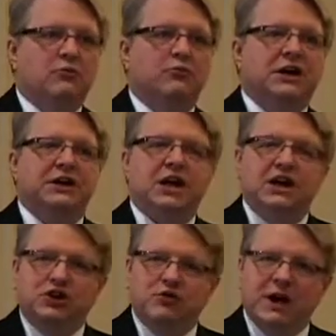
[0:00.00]
but
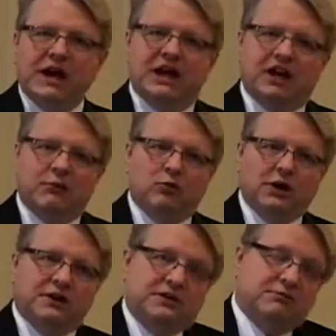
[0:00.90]
you may end up
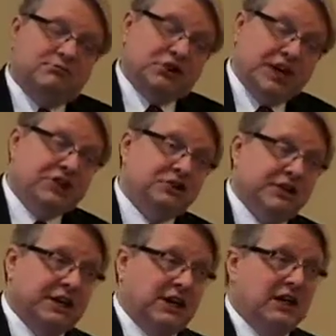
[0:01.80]
with
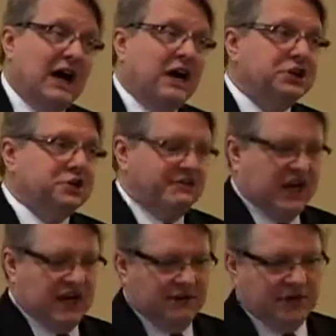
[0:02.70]
potentially a collage of
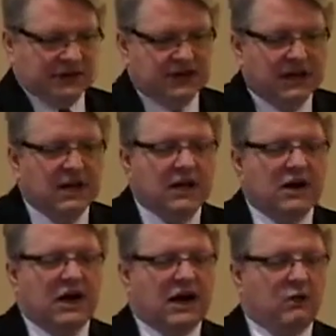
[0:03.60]
documents.
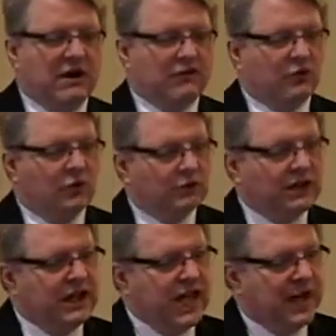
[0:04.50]
However, what
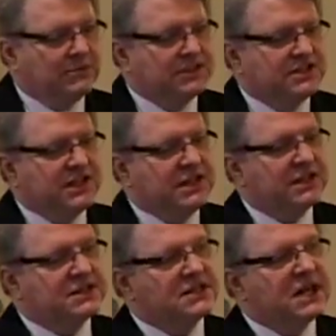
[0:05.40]
really happens
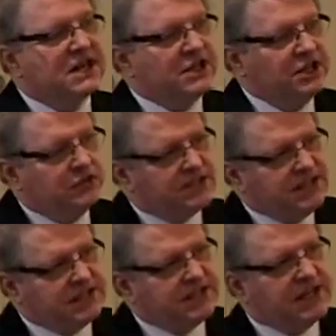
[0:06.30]
is the
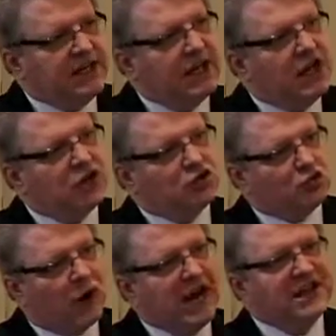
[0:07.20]
UCC
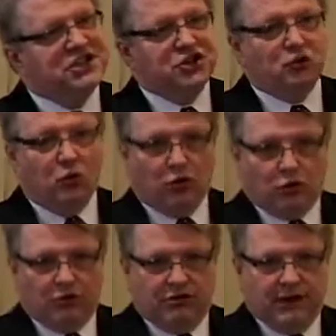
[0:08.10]
tries to
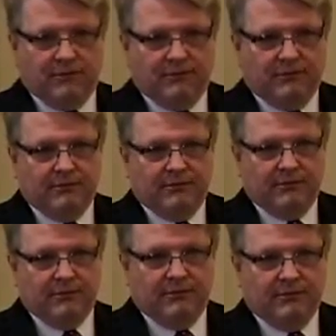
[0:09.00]
order them
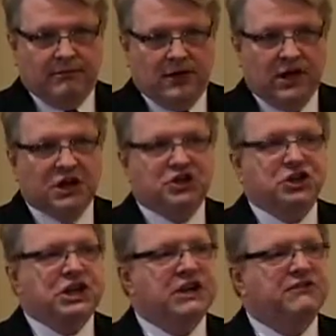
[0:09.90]
to
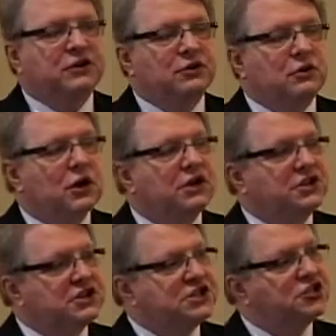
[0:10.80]
give you
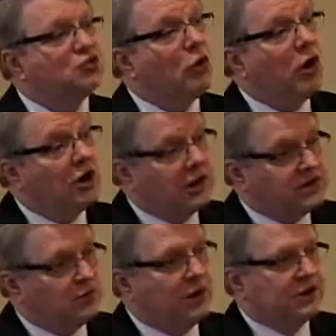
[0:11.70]
the
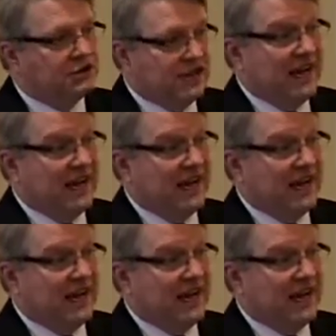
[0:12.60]
strongest, when there's a